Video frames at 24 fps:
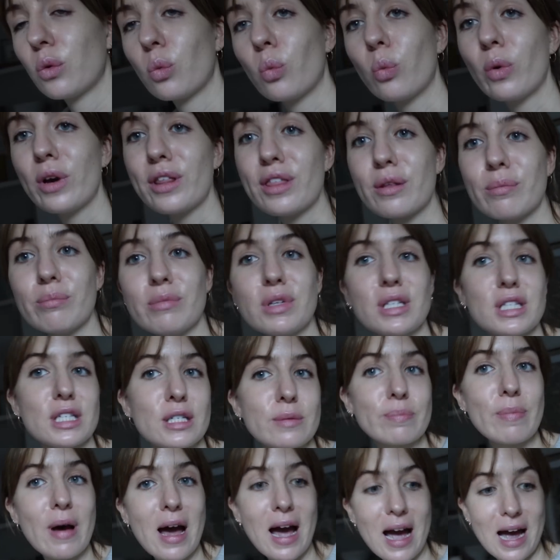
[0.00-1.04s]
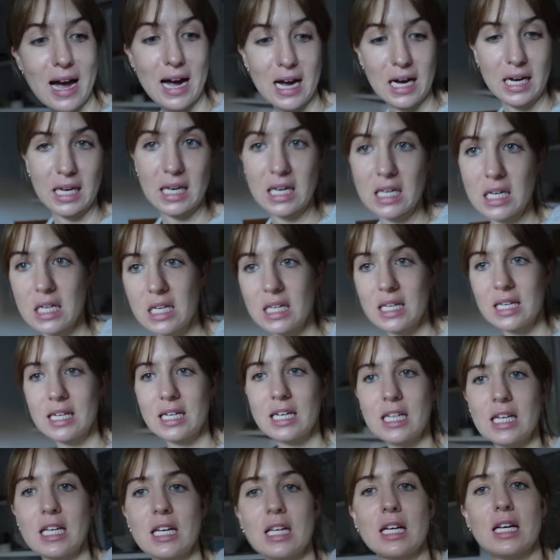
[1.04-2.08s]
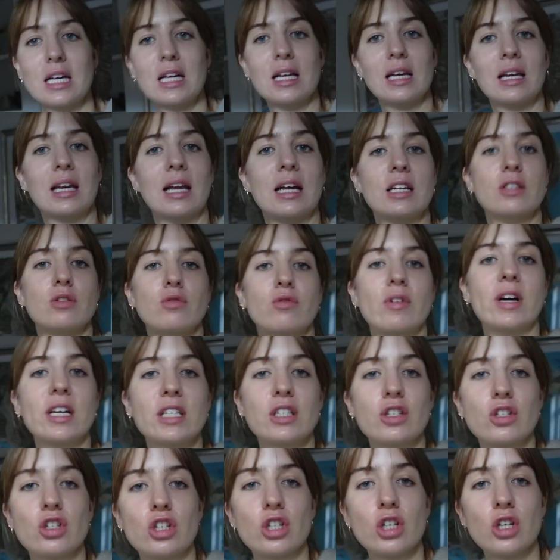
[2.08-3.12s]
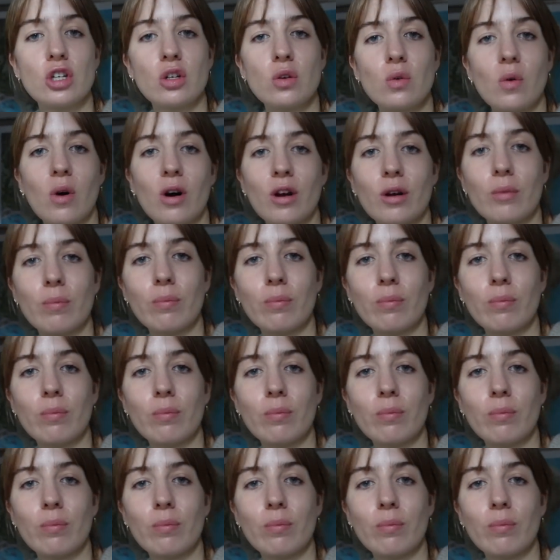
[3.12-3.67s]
with a mince pie. Let's rest you on